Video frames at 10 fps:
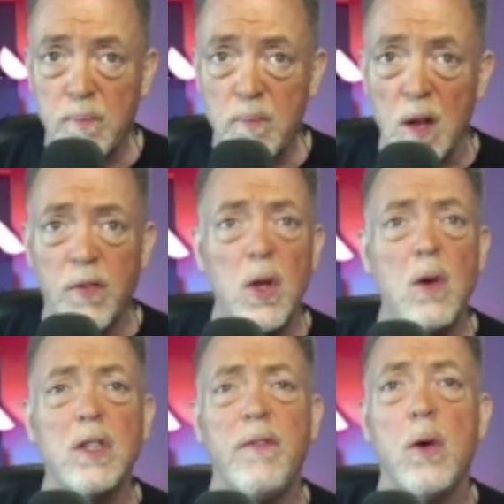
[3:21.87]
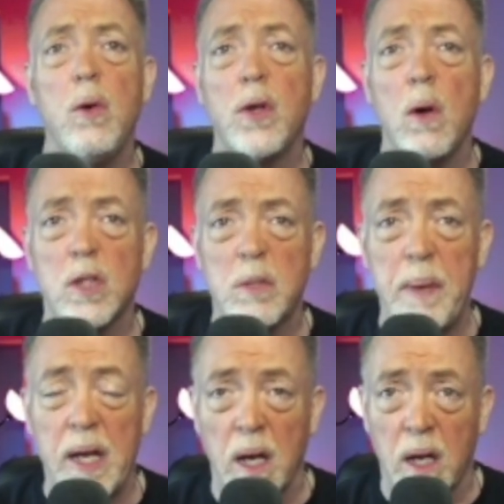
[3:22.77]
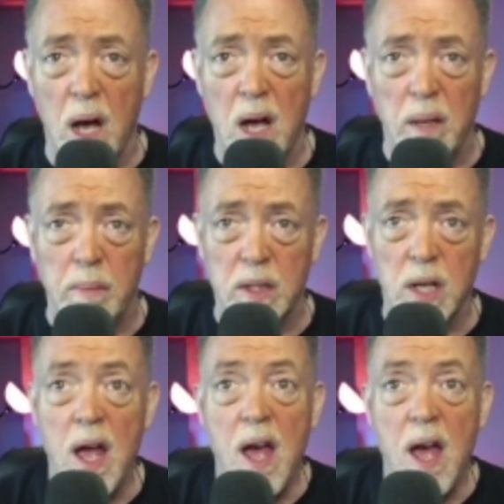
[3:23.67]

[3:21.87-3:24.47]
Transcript: For those of you who don't speak economists,